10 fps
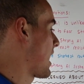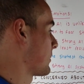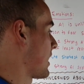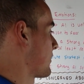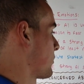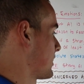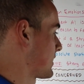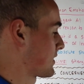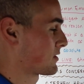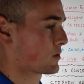timeline for
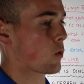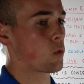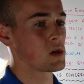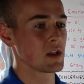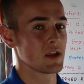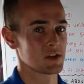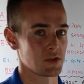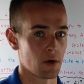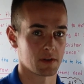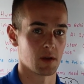this. So
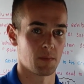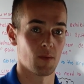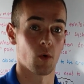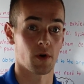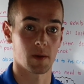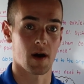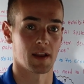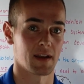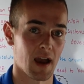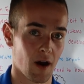starting to be worried
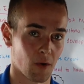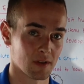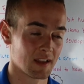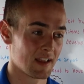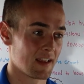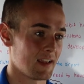about it now